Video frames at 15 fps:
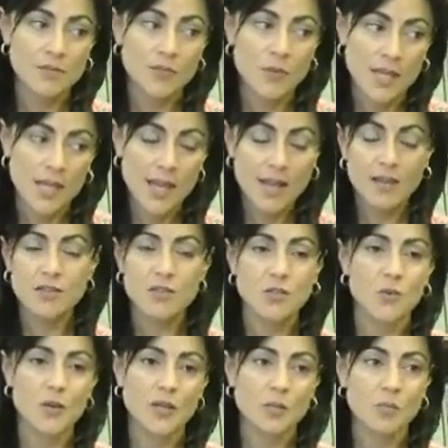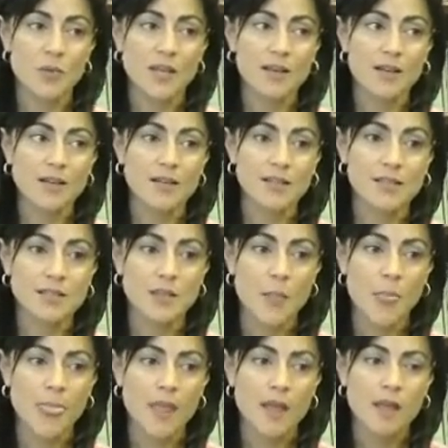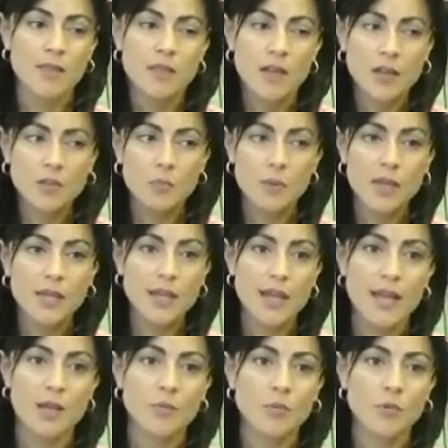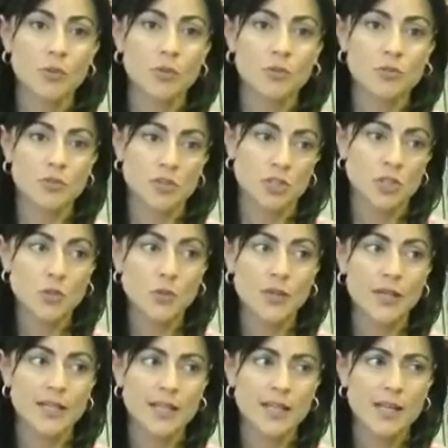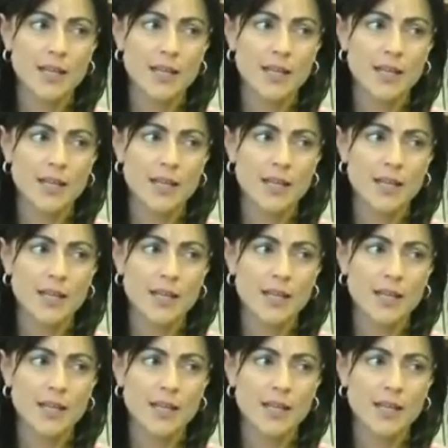we can do it, because not being able to do it